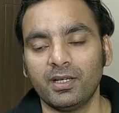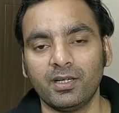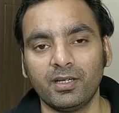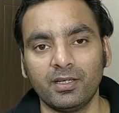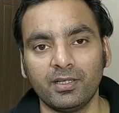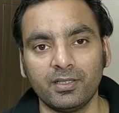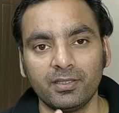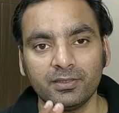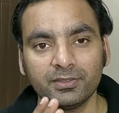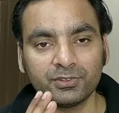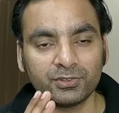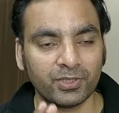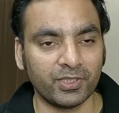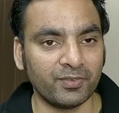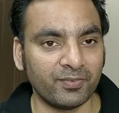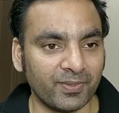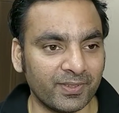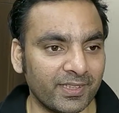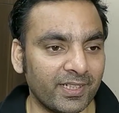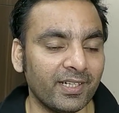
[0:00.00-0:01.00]

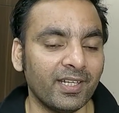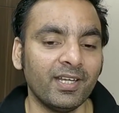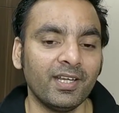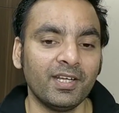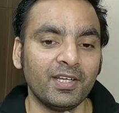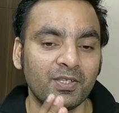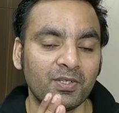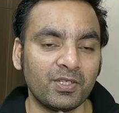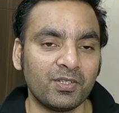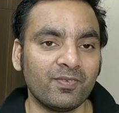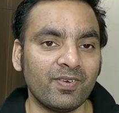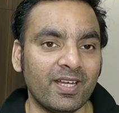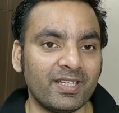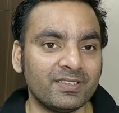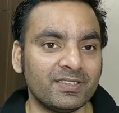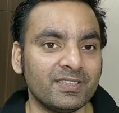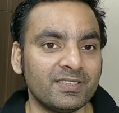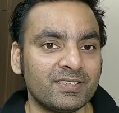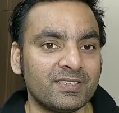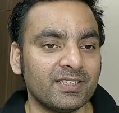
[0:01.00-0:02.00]
Sorry for that. Your
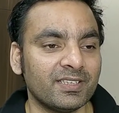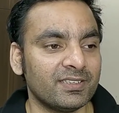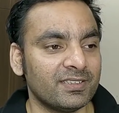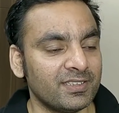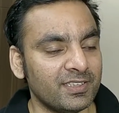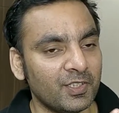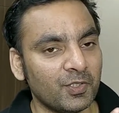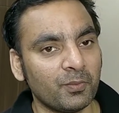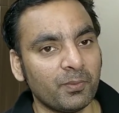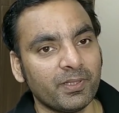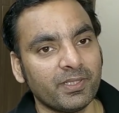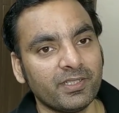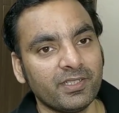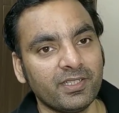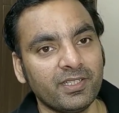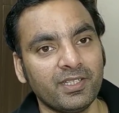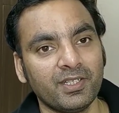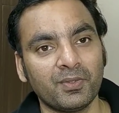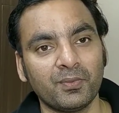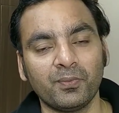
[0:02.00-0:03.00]
device is just near about
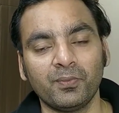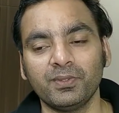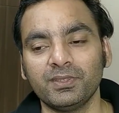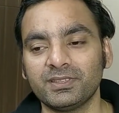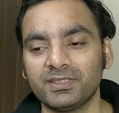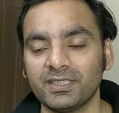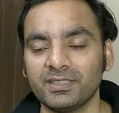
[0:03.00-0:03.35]
an year old,